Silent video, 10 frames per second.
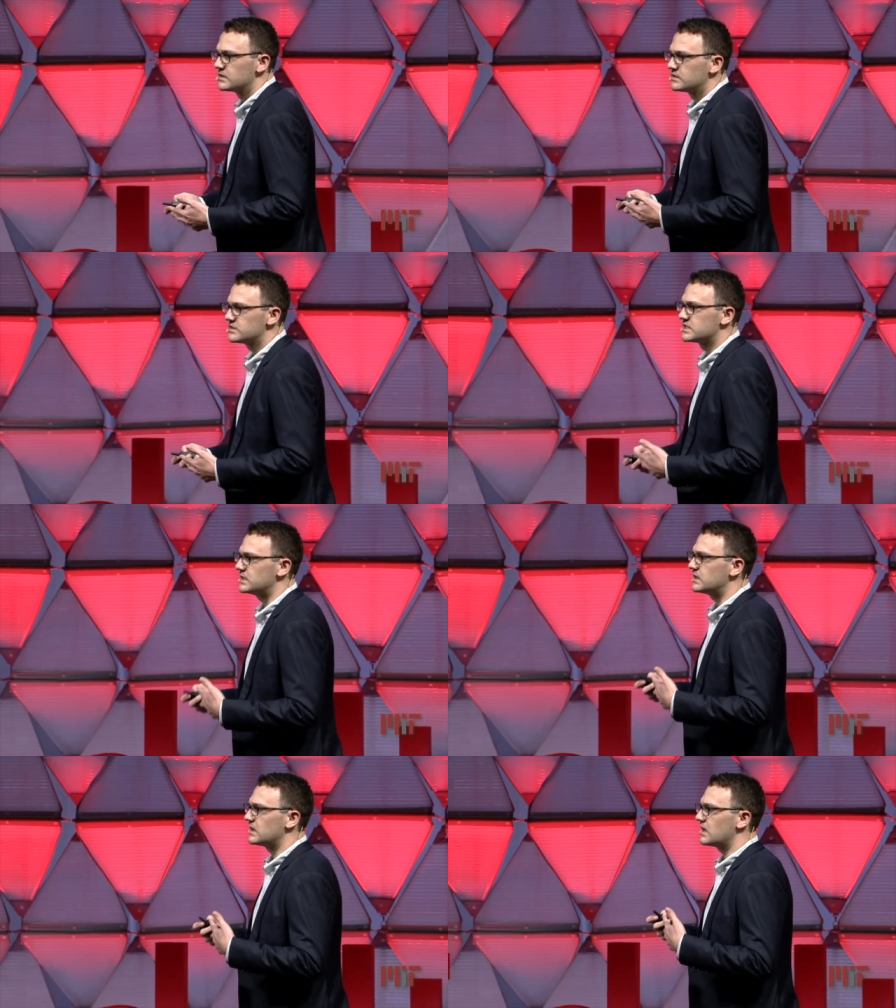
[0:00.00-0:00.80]
You
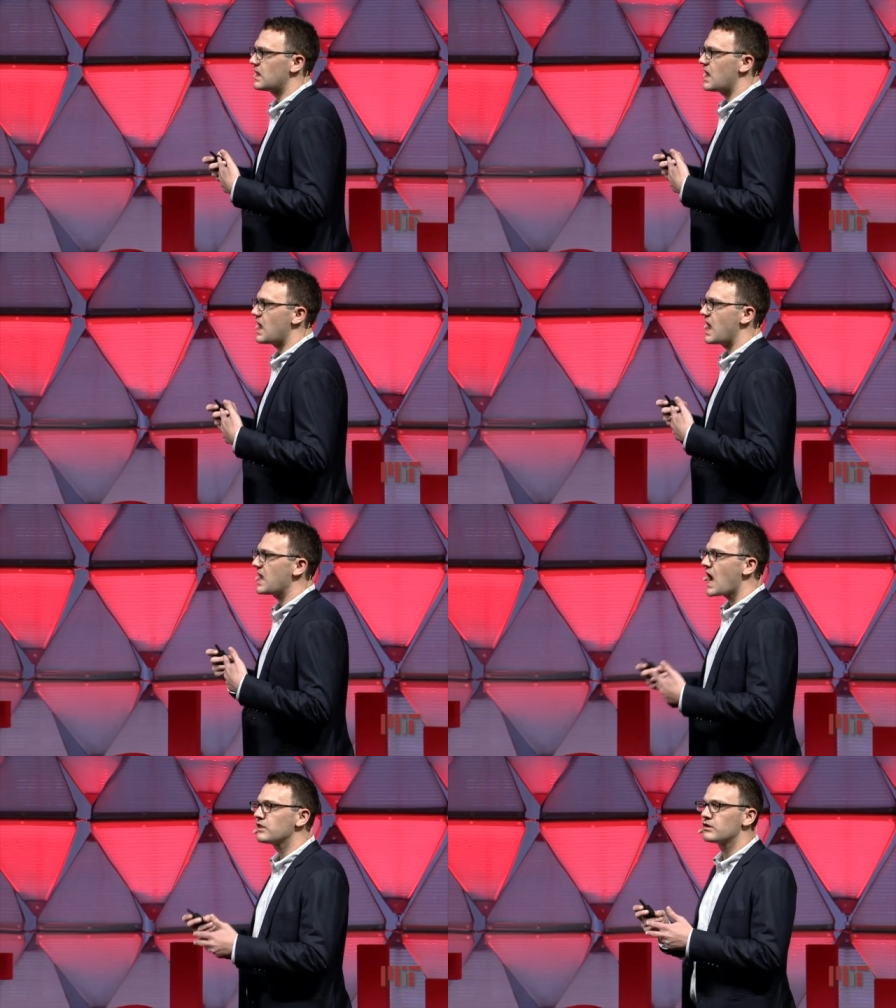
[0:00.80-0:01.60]
see,
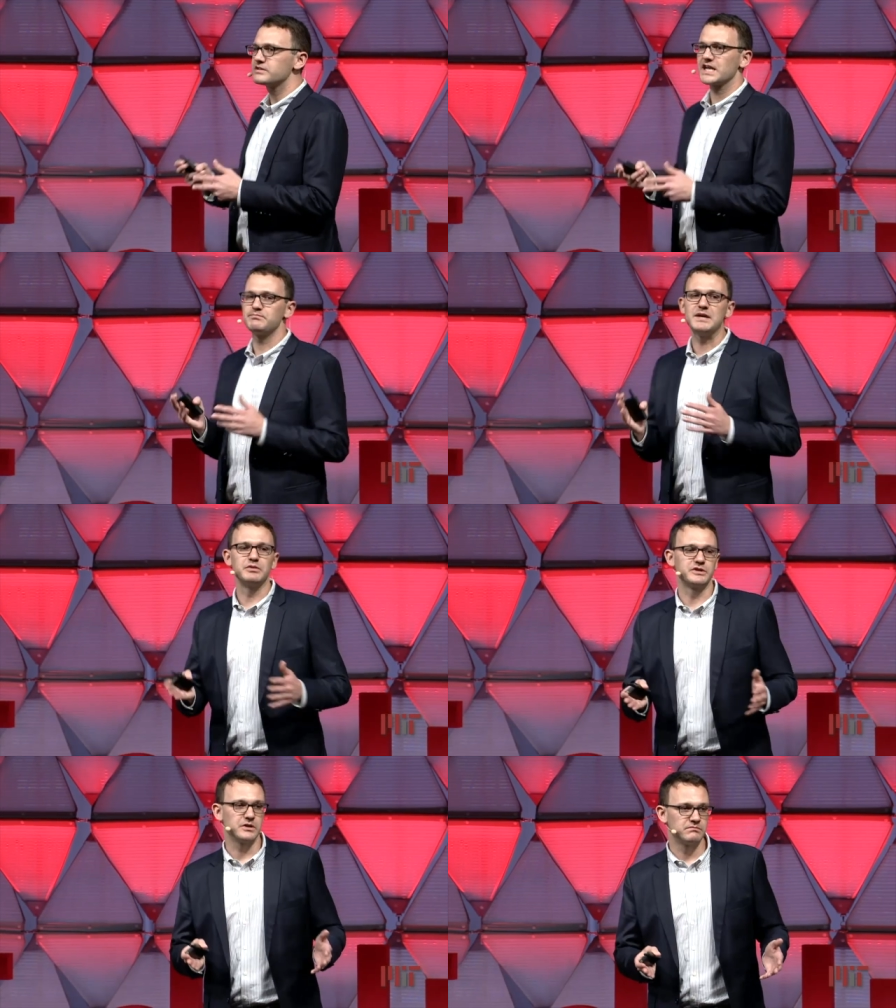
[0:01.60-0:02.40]
AI learns like people
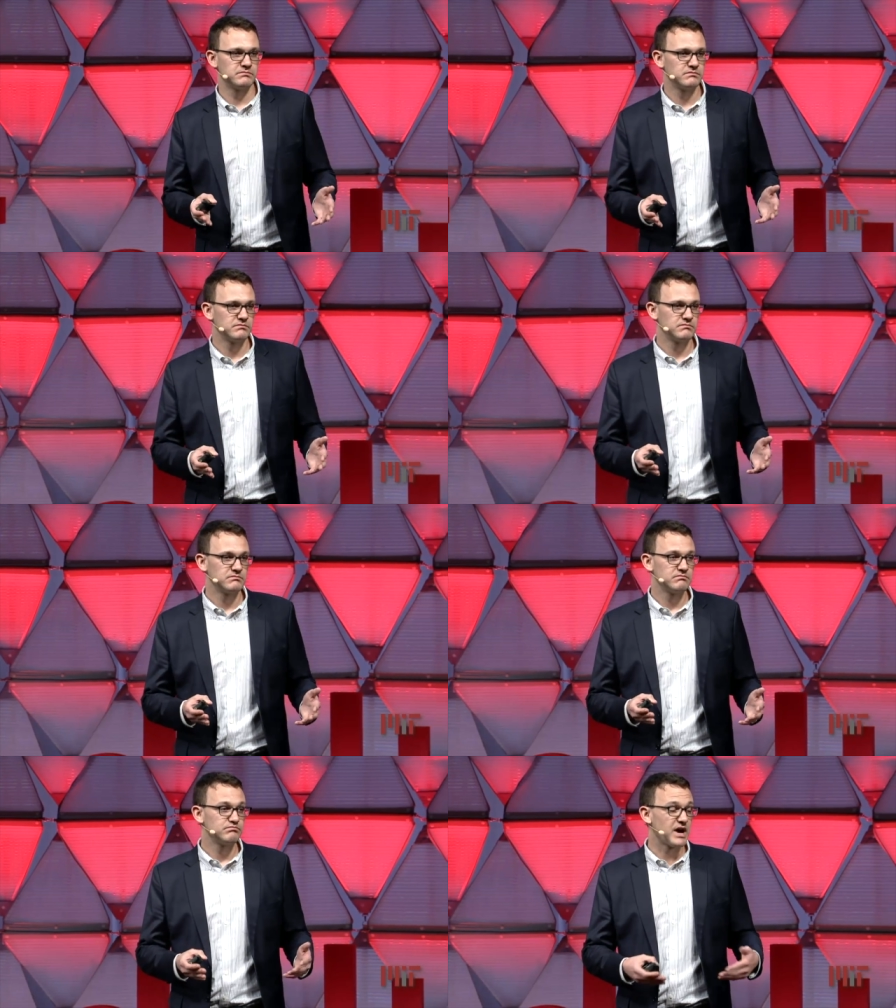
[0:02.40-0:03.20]
do,
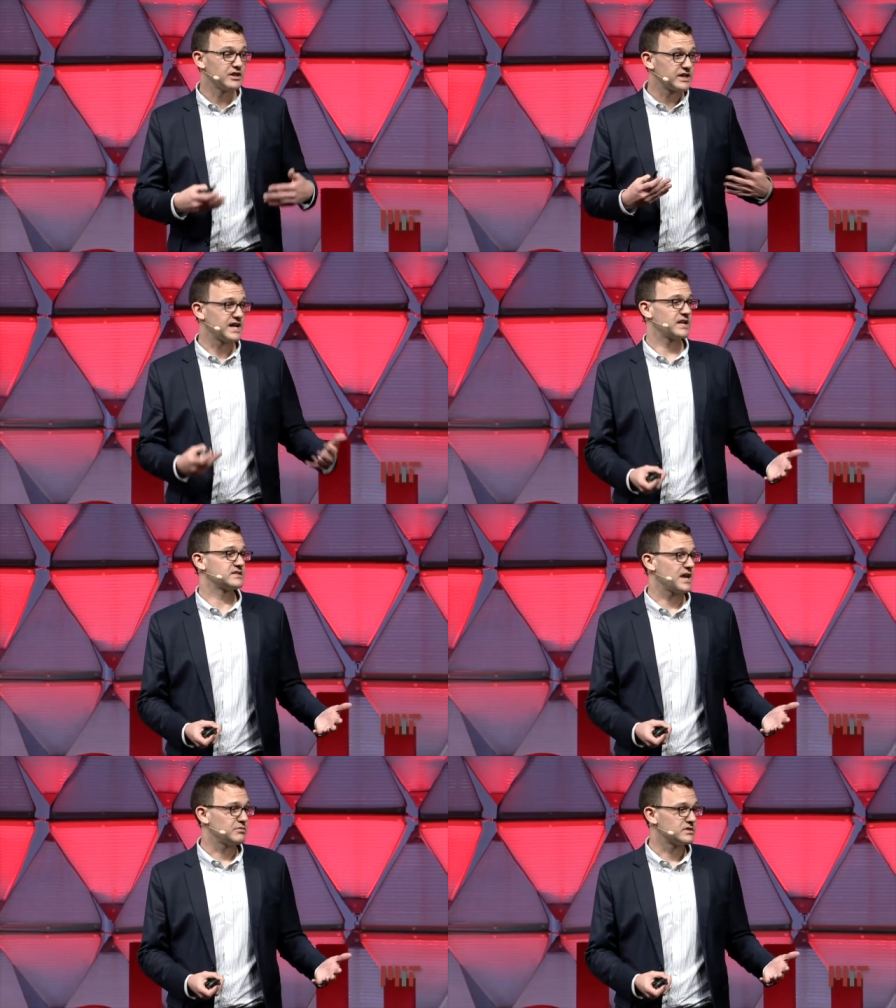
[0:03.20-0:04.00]
by looking at
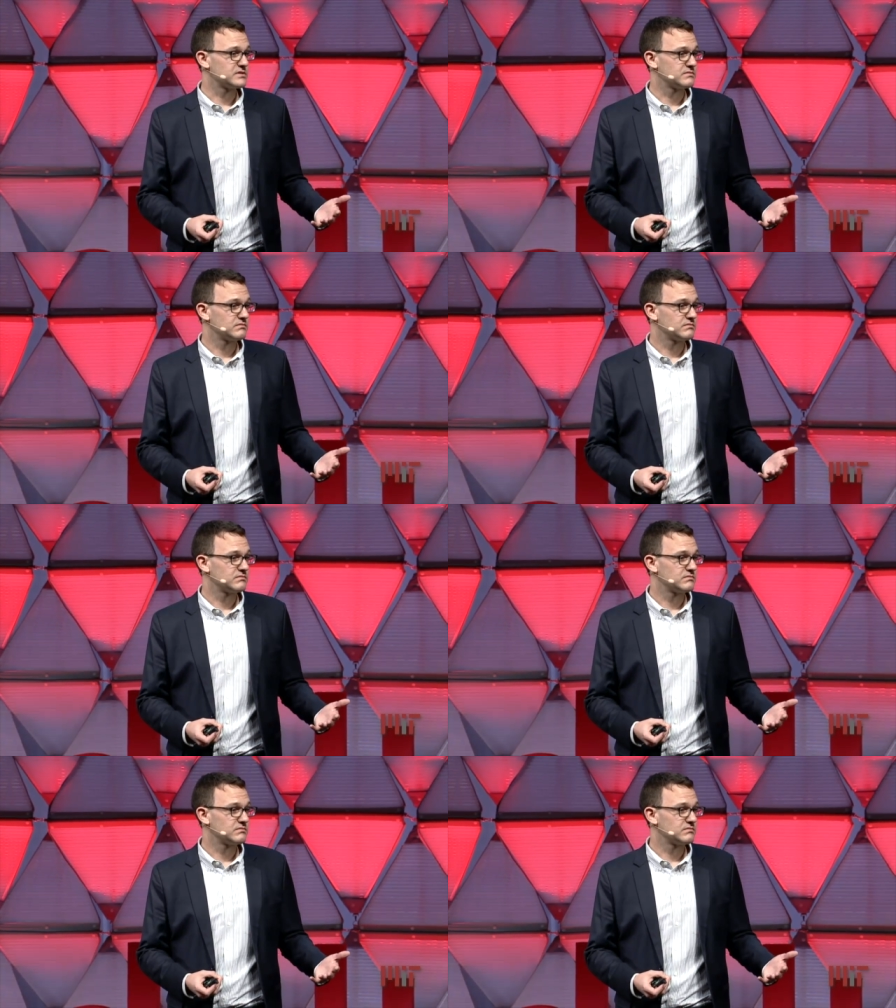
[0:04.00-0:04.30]
examples.